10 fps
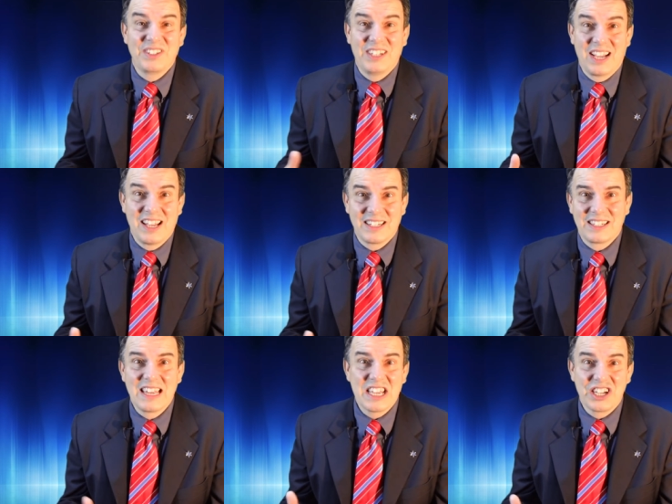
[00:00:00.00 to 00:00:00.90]

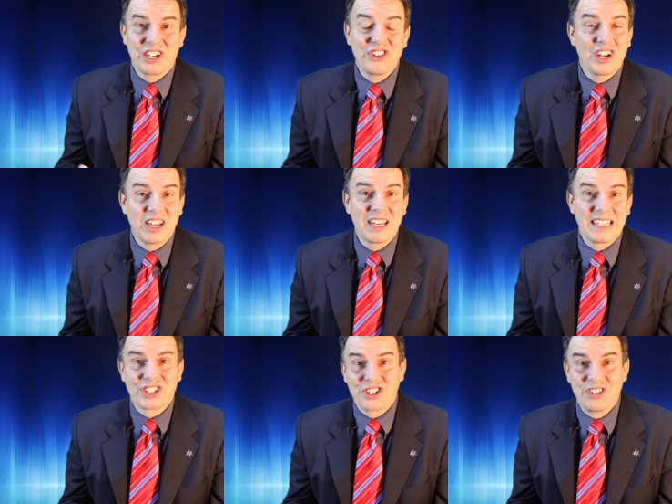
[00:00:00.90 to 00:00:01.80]
just a
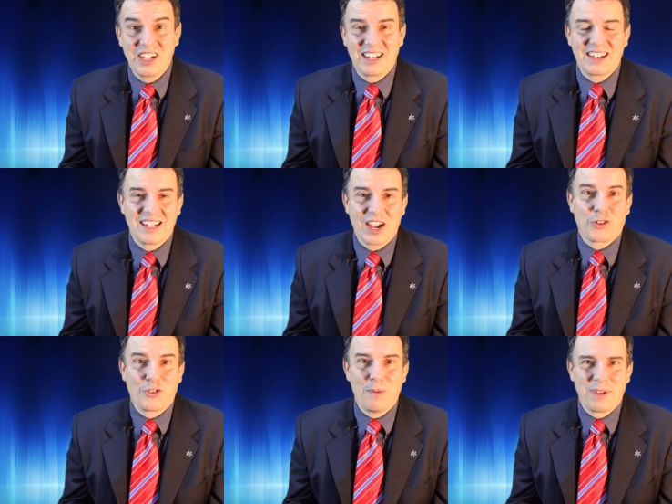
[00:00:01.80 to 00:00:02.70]
green screen, a
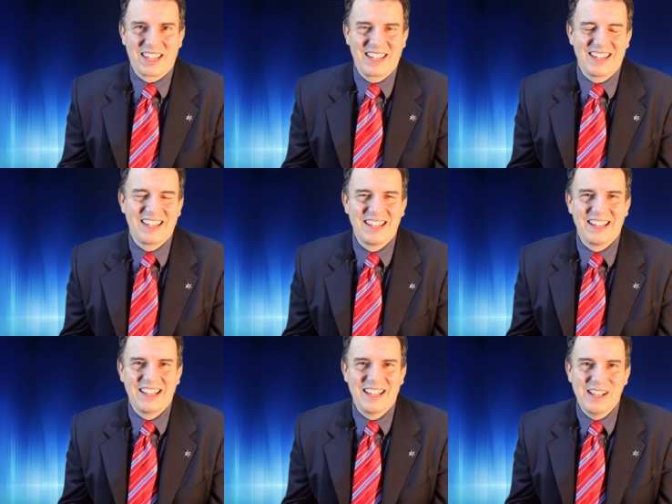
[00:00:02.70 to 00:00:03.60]
chroma key.
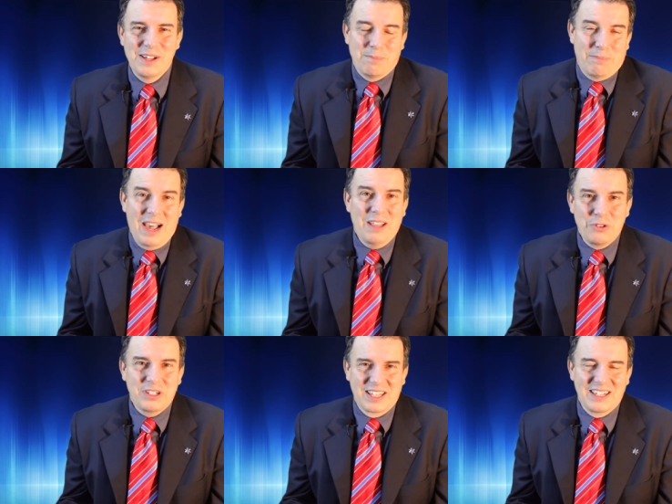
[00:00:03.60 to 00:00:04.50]
But
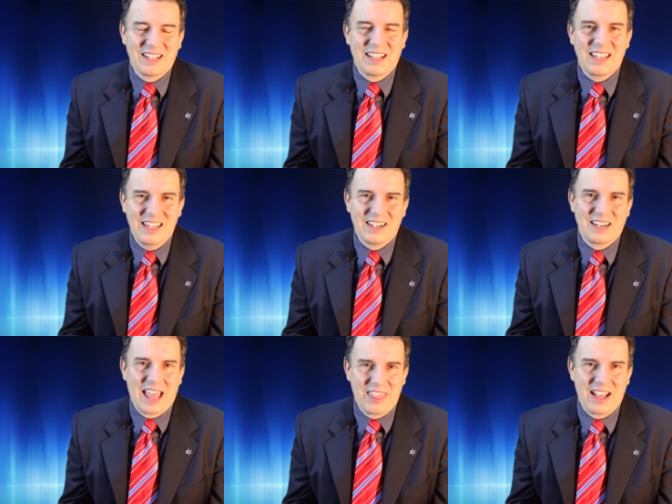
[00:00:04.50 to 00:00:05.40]
we're still
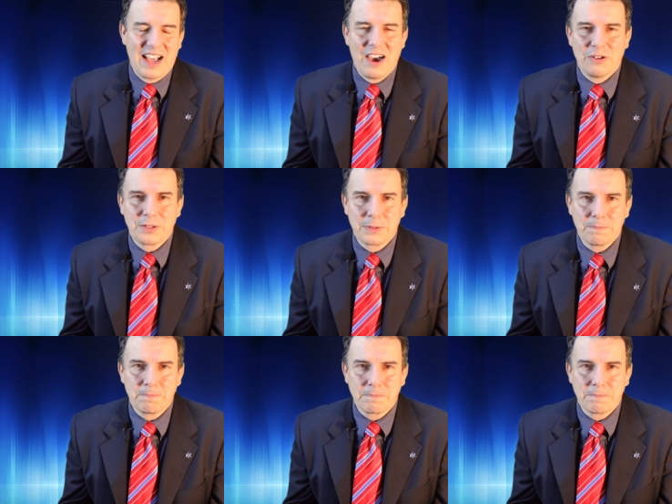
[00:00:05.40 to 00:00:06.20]
here at the house.